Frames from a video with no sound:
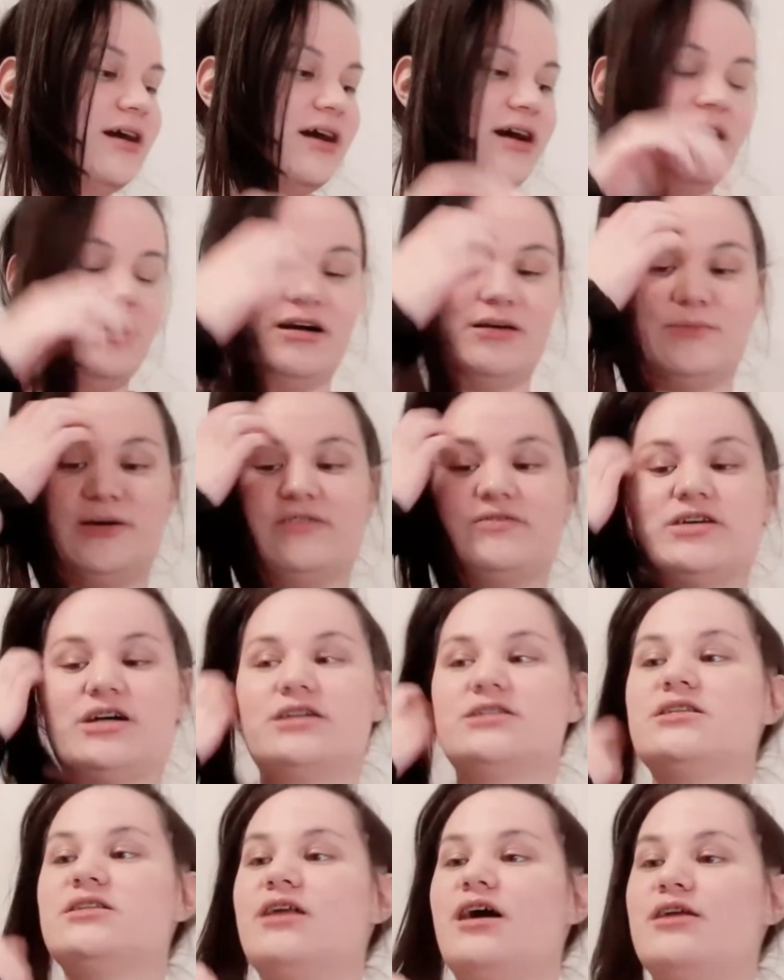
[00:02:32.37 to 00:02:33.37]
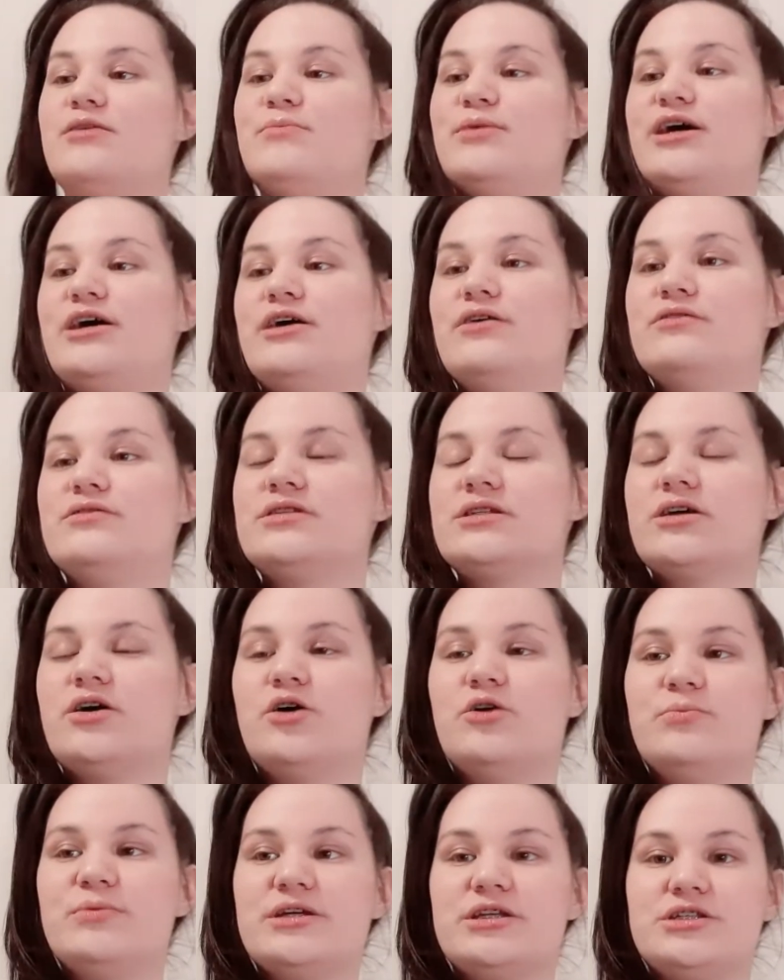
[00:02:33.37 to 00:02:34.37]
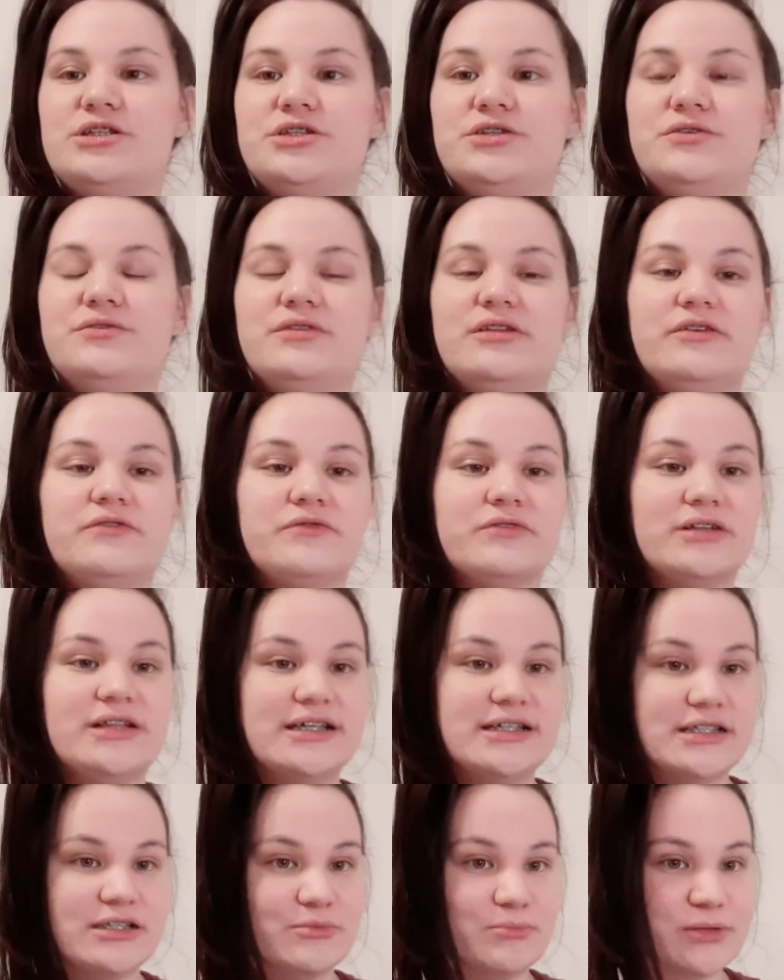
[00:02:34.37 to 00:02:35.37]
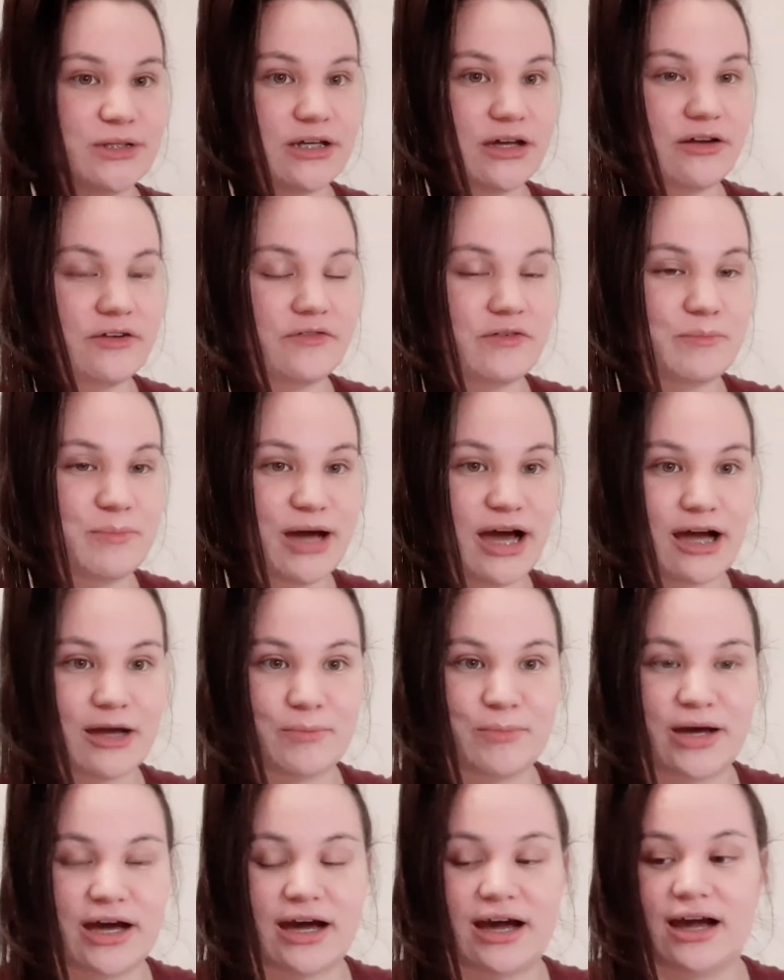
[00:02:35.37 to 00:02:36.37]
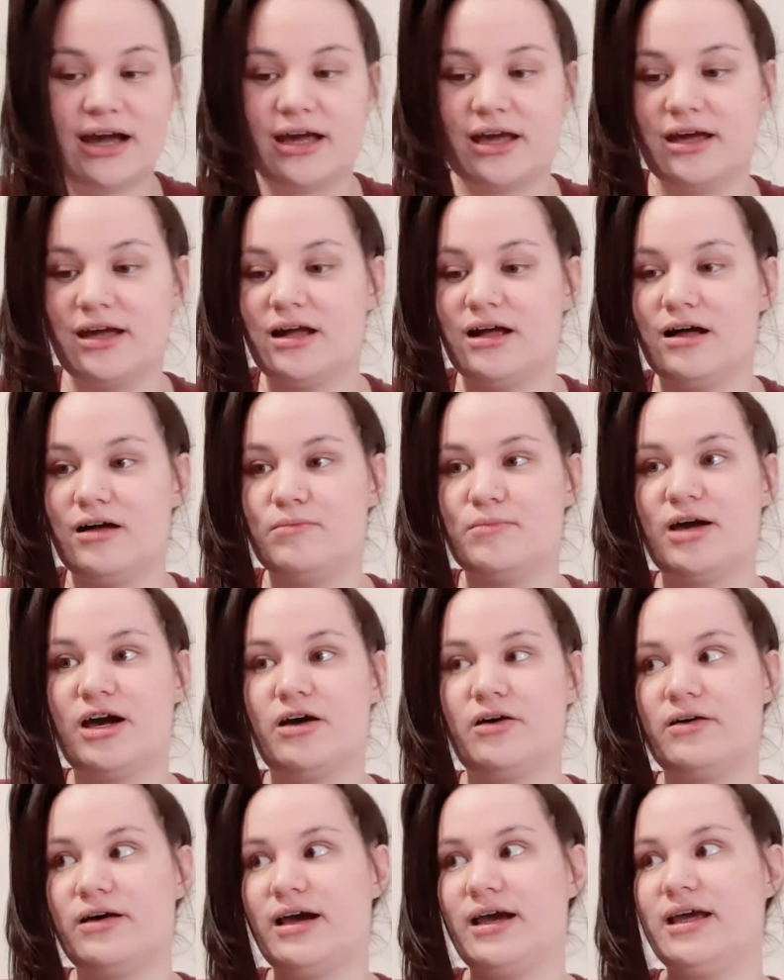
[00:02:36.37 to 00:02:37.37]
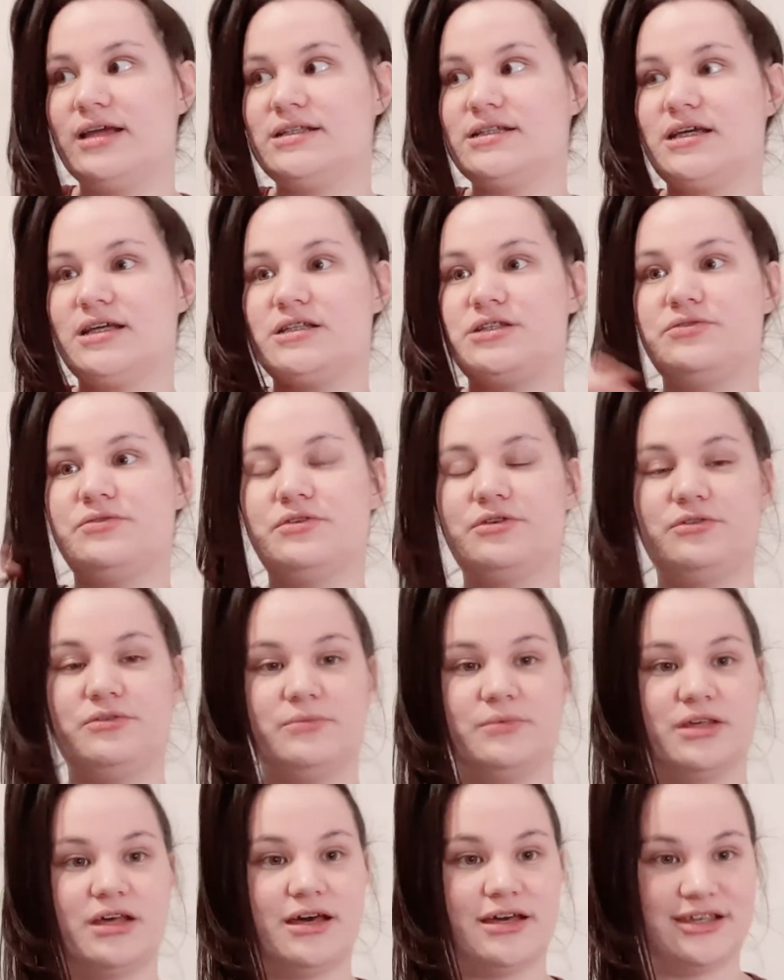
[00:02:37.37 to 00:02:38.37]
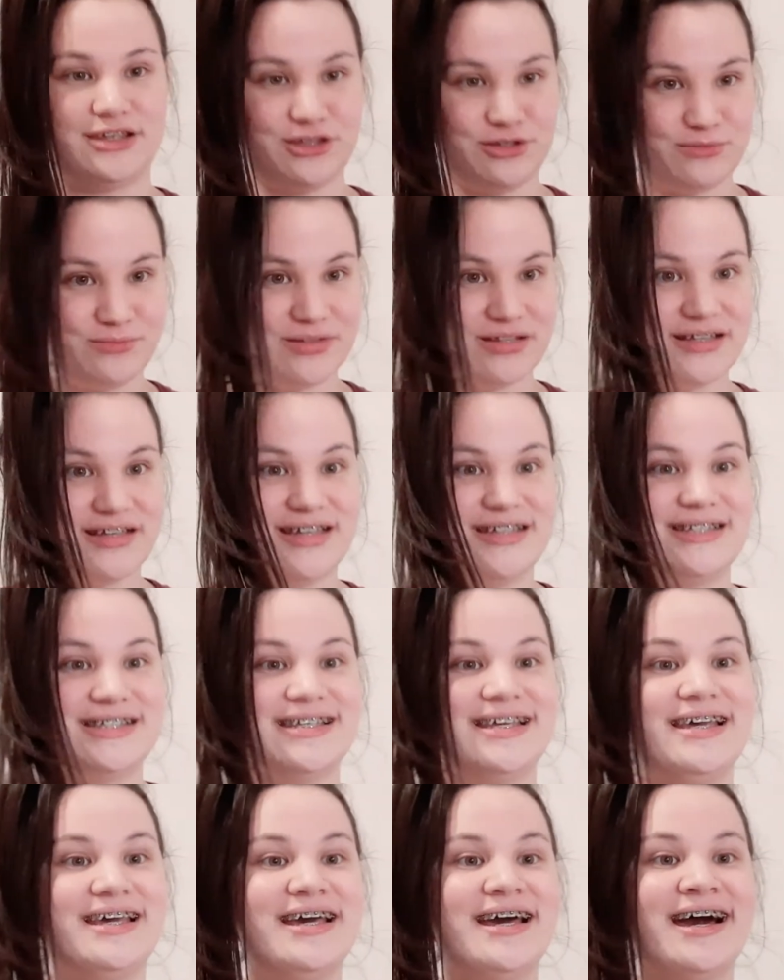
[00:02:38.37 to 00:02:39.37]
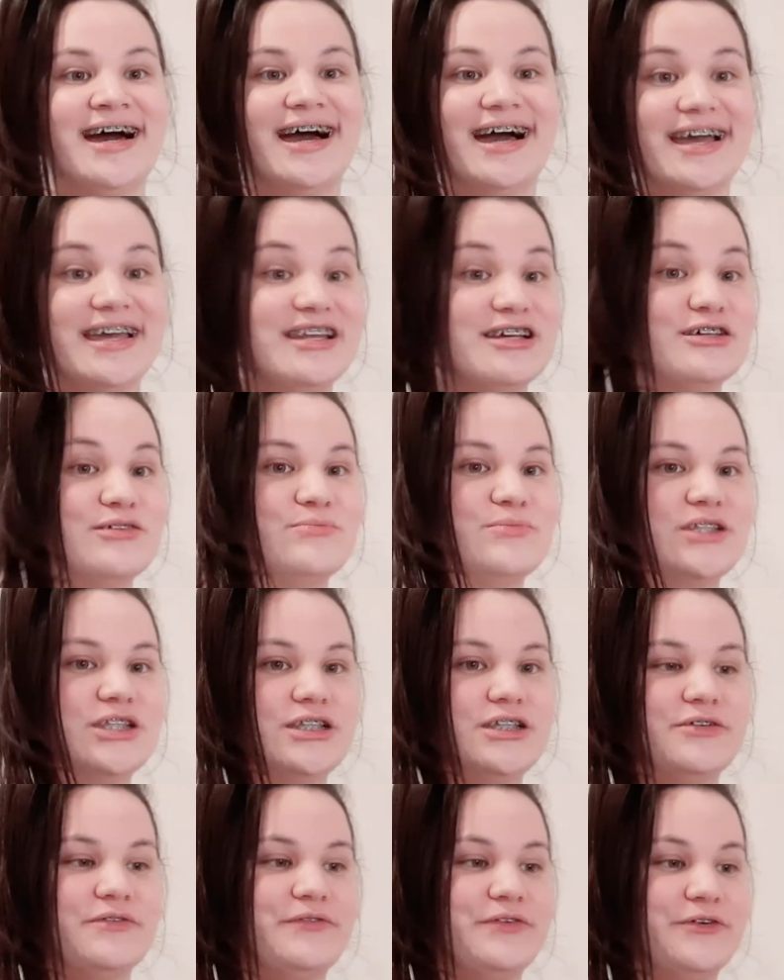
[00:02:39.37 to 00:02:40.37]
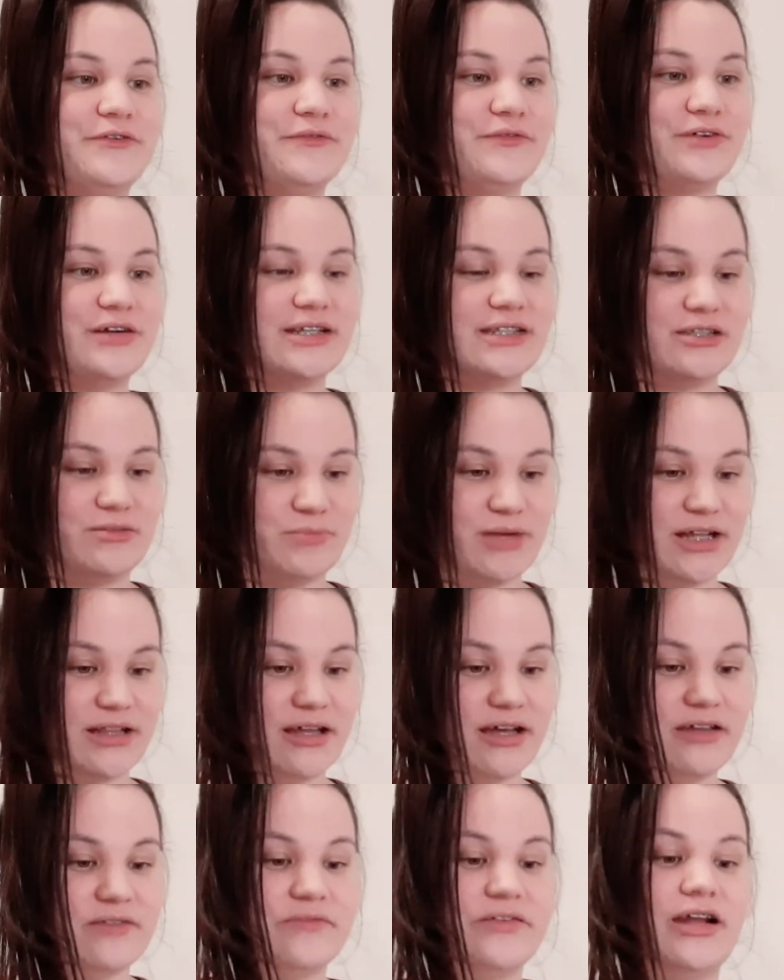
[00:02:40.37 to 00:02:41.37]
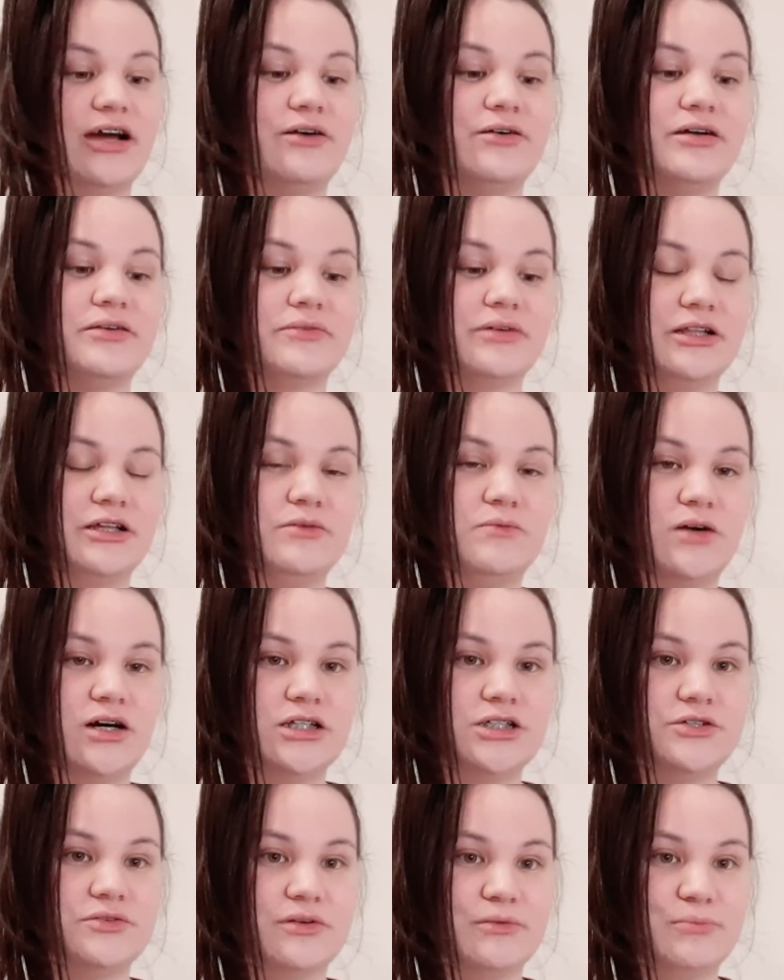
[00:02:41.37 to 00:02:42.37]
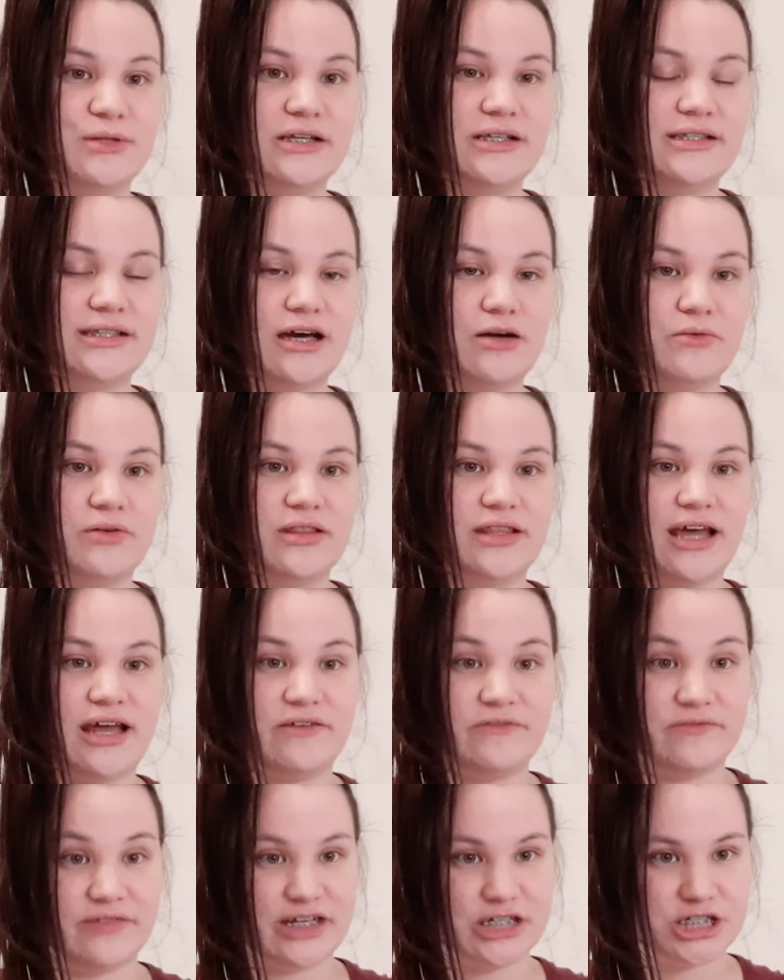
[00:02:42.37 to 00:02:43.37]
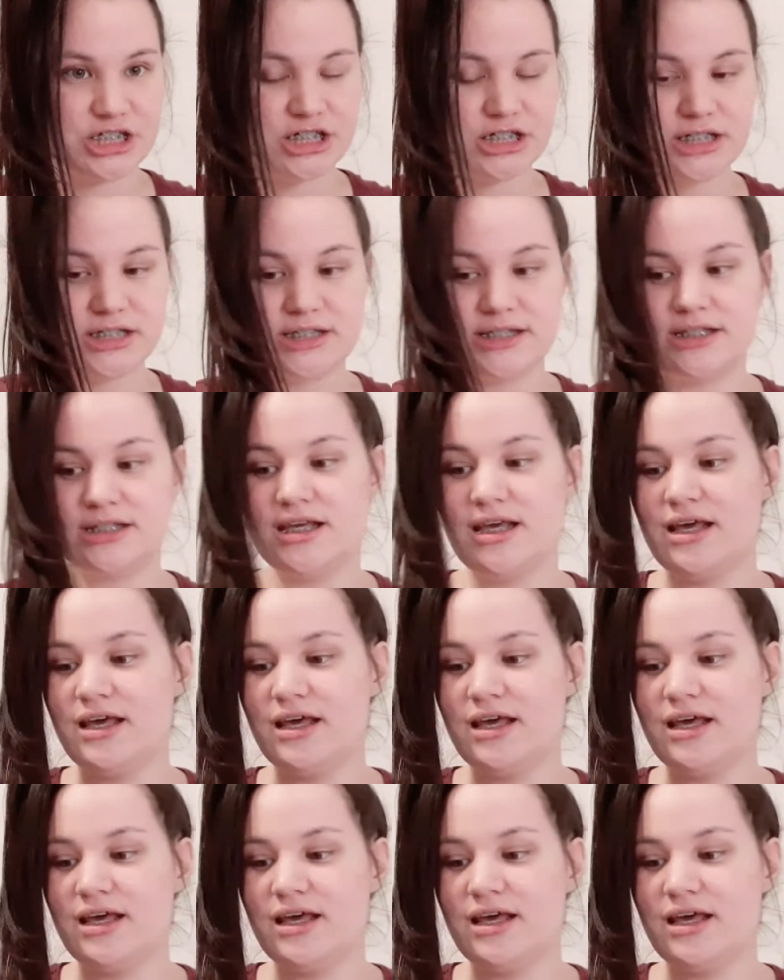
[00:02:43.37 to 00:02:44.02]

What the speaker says: I've talked a lot about hoping to live really simply out of a backpack, how I tend to accumulate items to fill voids in my life, and how I really want to replace that with adventures,